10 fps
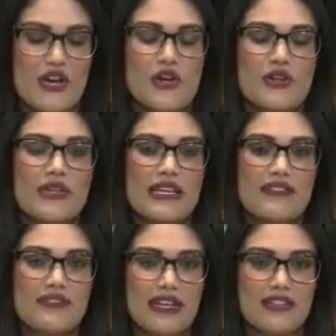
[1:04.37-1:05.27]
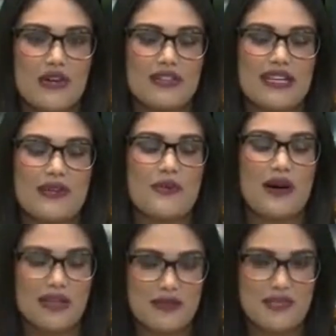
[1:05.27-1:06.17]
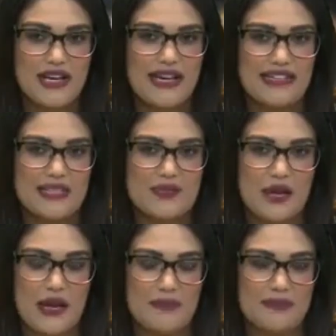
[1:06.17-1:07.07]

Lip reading: Good evening, Doctor, and welcome to INX Prime.